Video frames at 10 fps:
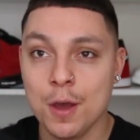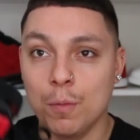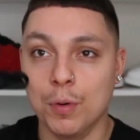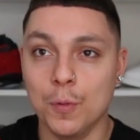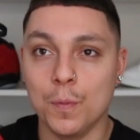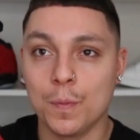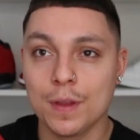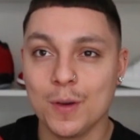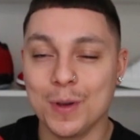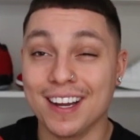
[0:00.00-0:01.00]
Boom.
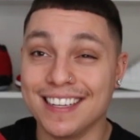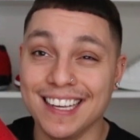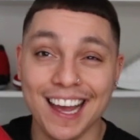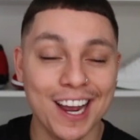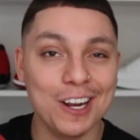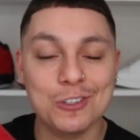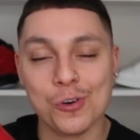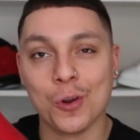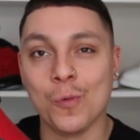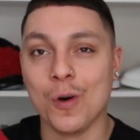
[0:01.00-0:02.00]
We got the Air
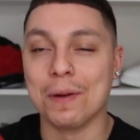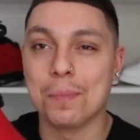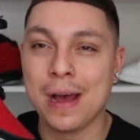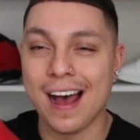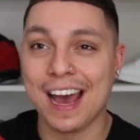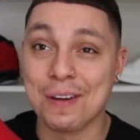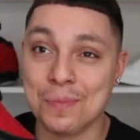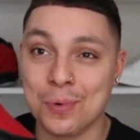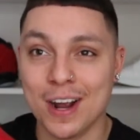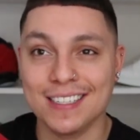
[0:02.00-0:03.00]
Jordan one
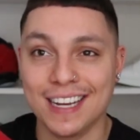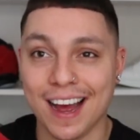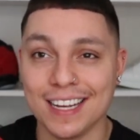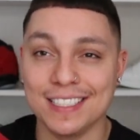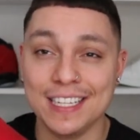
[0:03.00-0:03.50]
Patent Breds, guys.